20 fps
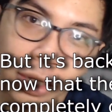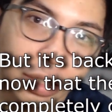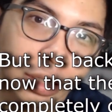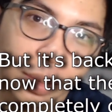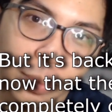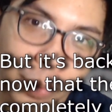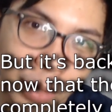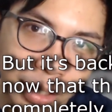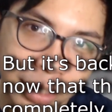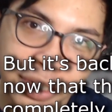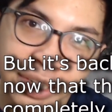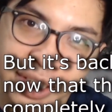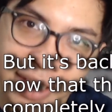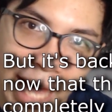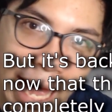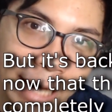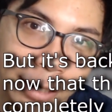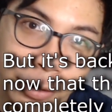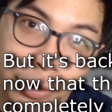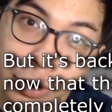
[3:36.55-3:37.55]
on a much
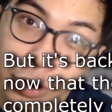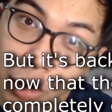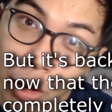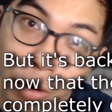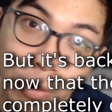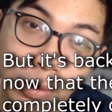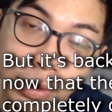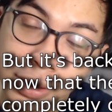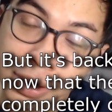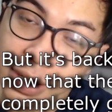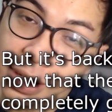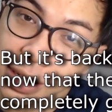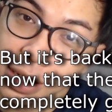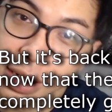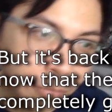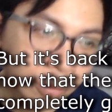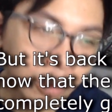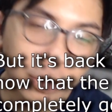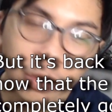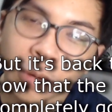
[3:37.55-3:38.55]
sadder note,
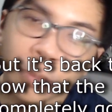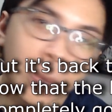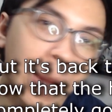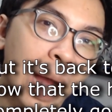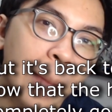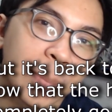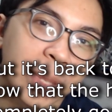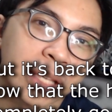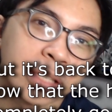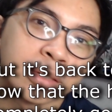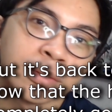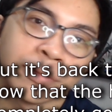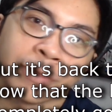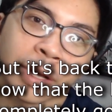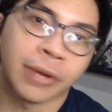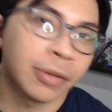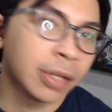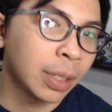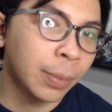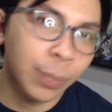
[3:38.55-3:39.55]
Funko Pop is
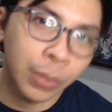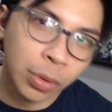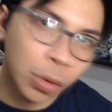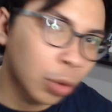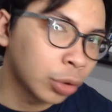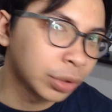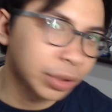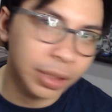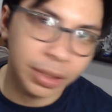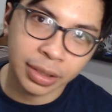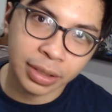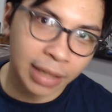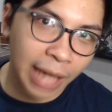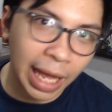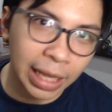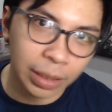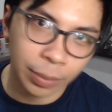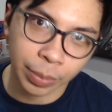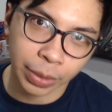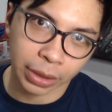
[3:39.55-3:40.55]
very prone to
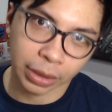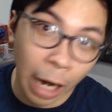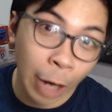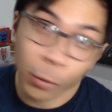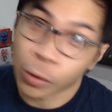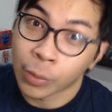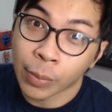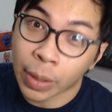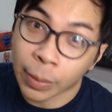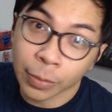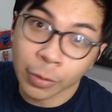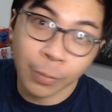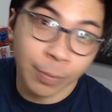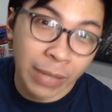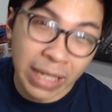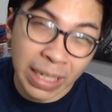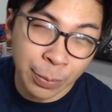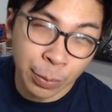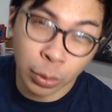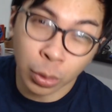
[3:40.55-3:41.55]
scalping. I remember
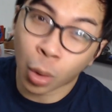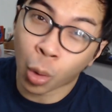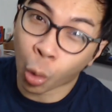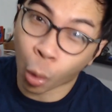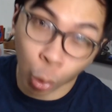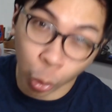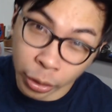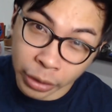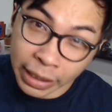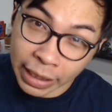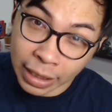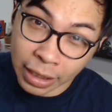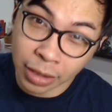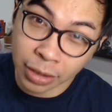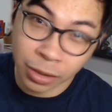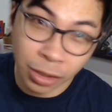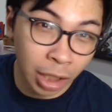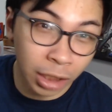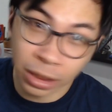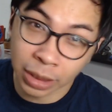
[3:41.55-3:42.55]
people hoarding
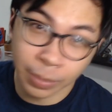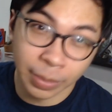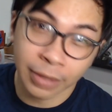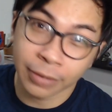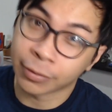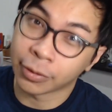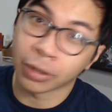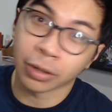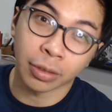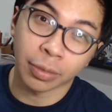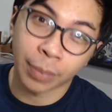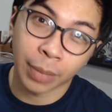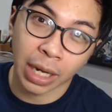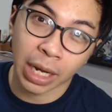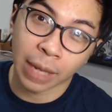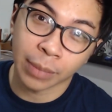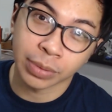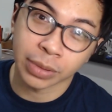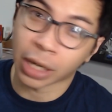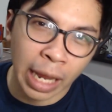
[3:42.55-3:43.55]
Jollibee Funko
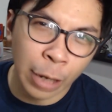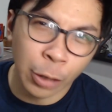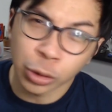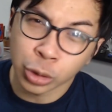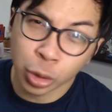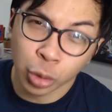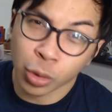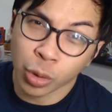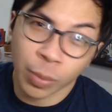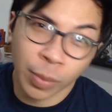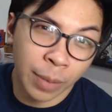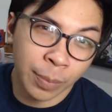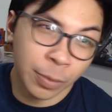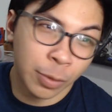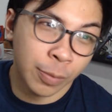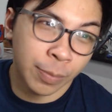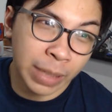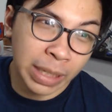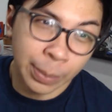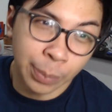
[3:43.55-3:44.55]
Pops. I also
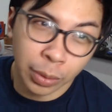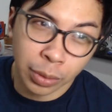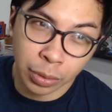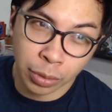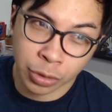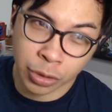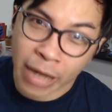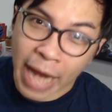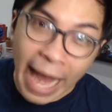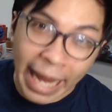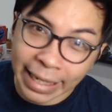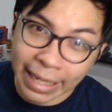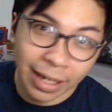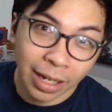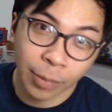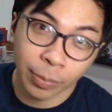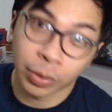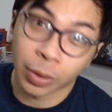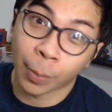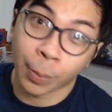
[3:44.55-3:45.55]
remember people jacking
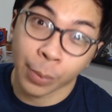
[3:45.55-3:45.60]
up the